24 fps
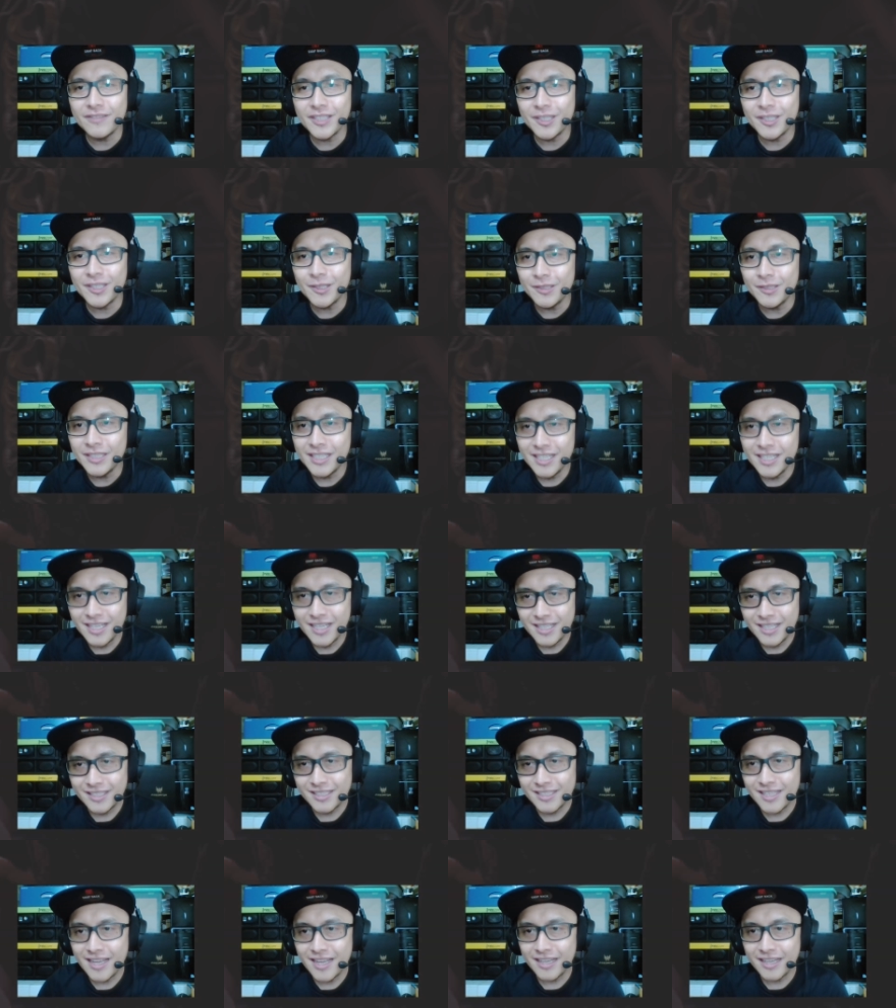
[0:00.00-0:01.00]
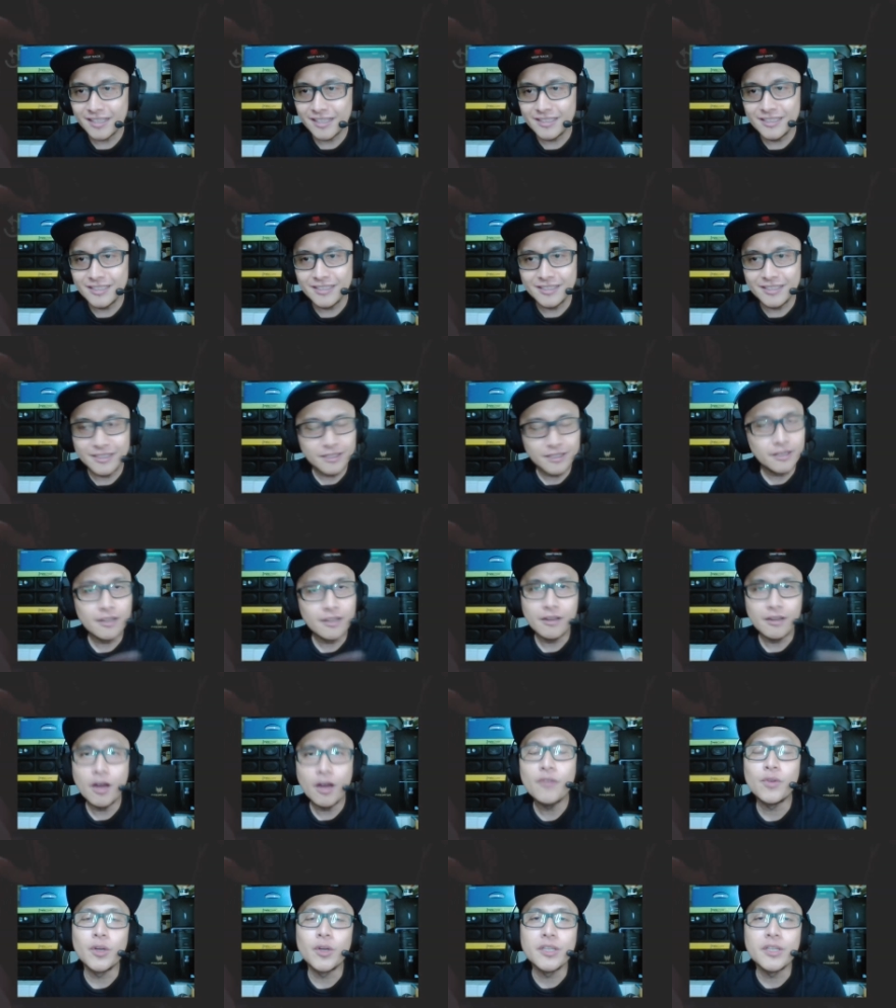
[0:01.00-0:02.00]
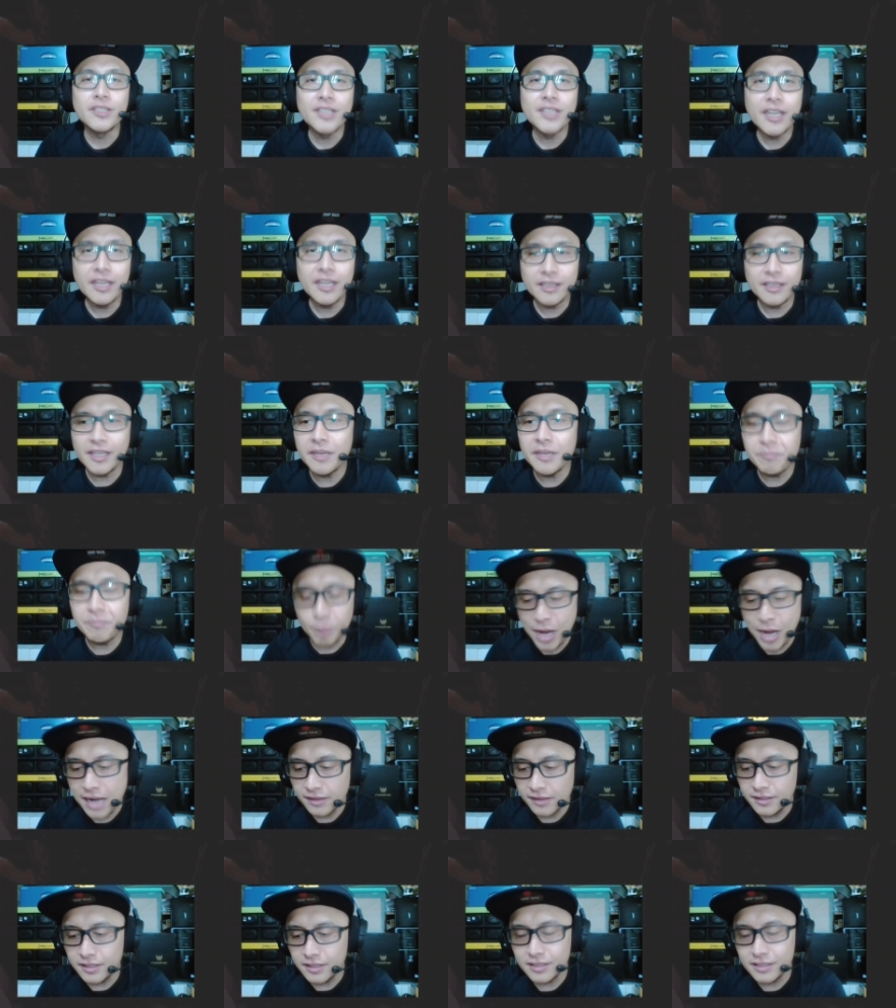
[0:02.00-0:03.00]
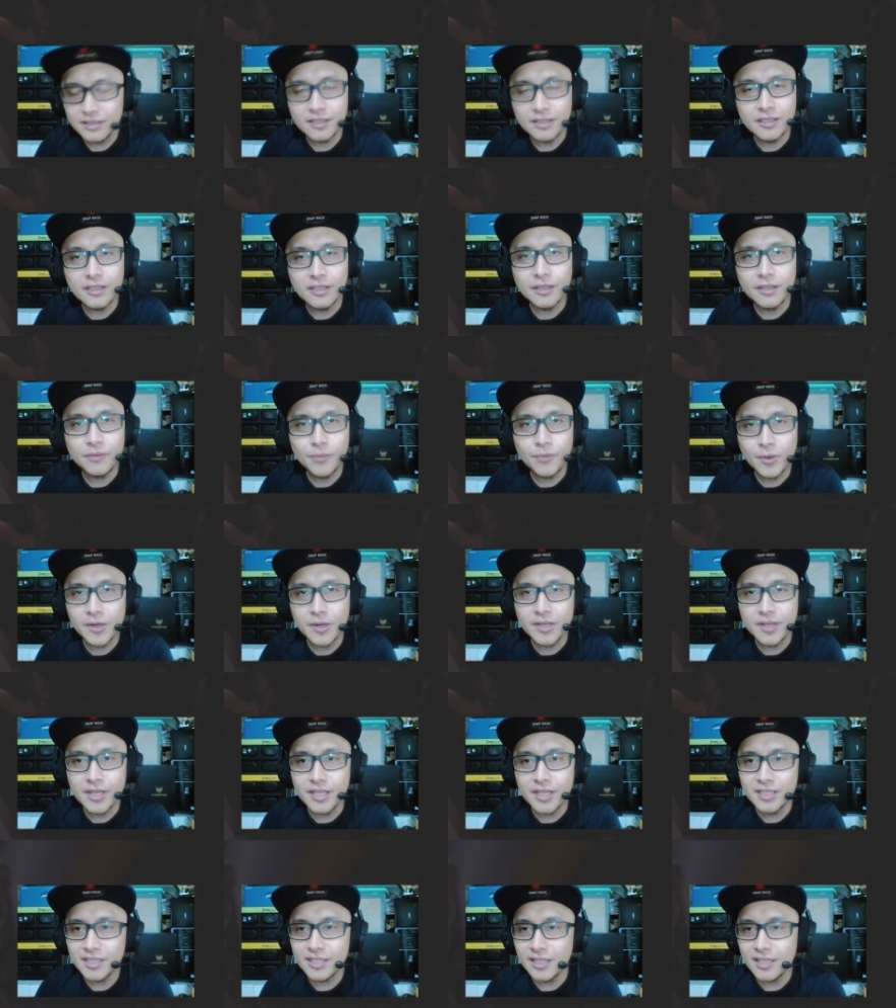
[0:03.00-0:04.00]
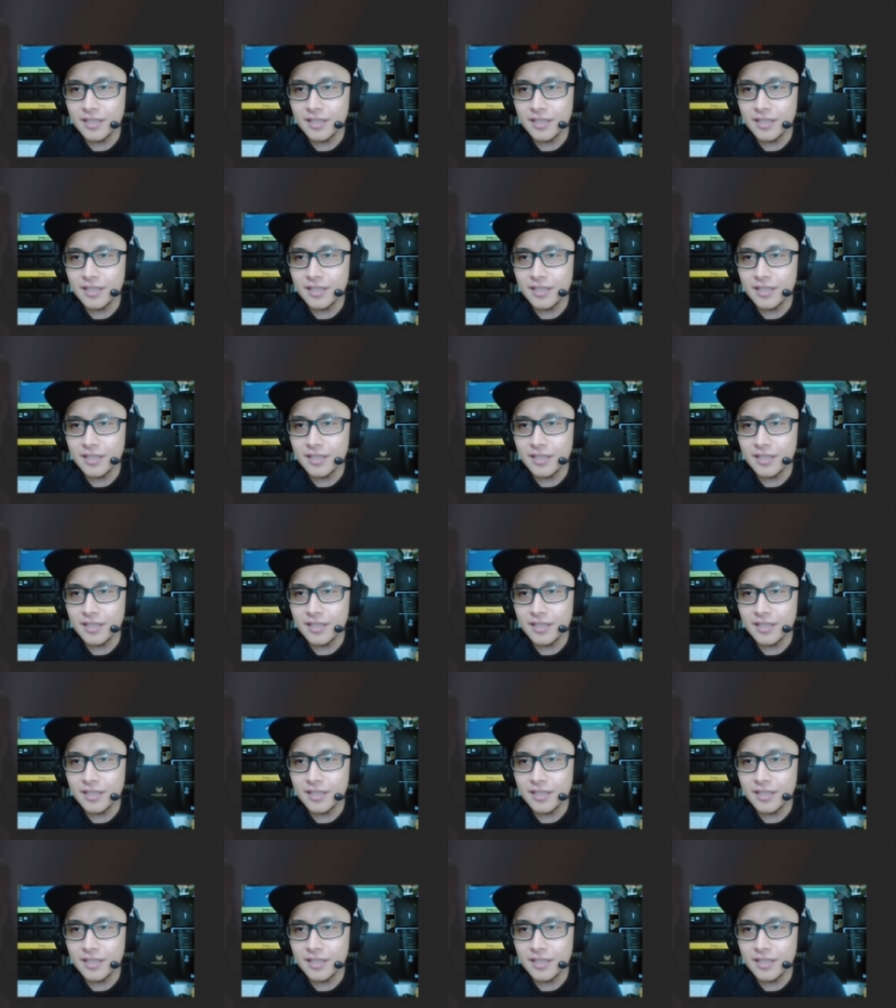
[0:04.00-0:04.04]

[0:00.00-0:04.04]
You know, it's like uh, of course they they practiced uh, for this.